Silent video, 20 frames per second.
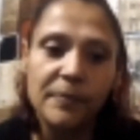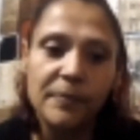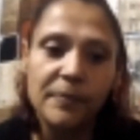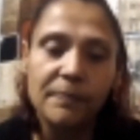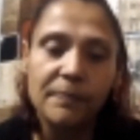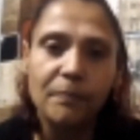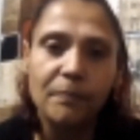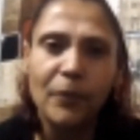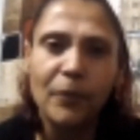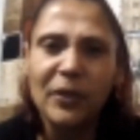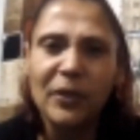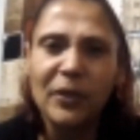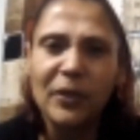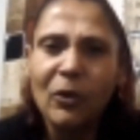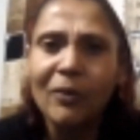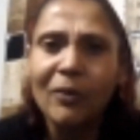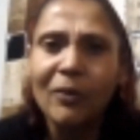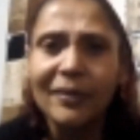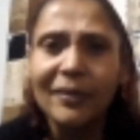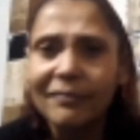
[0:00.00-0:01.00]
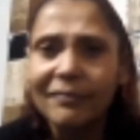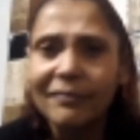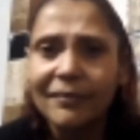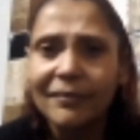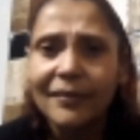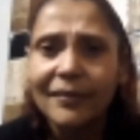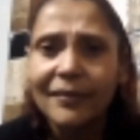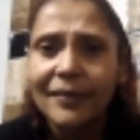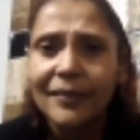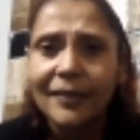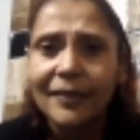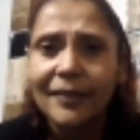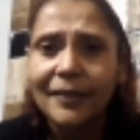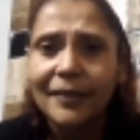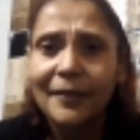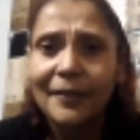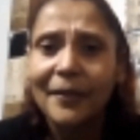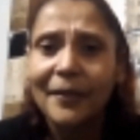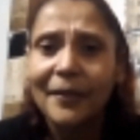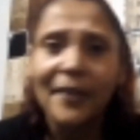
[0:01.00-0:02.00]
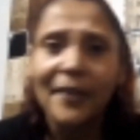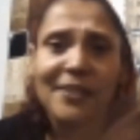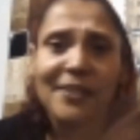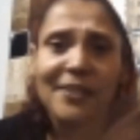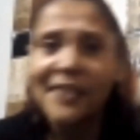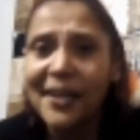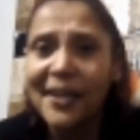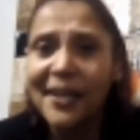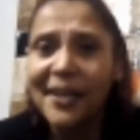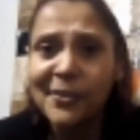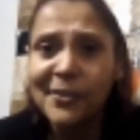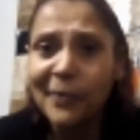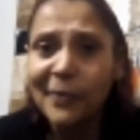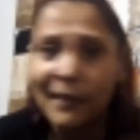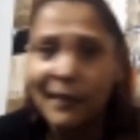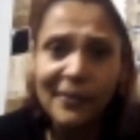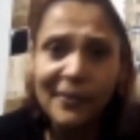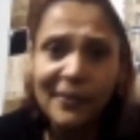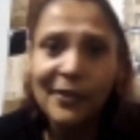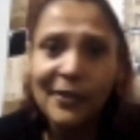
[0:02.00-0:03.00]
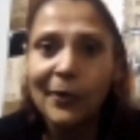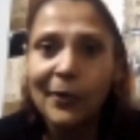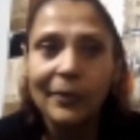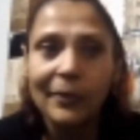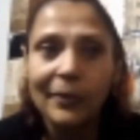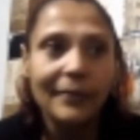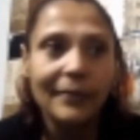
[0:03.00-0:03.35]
what do you call it? Like a sketch or whatever you call it.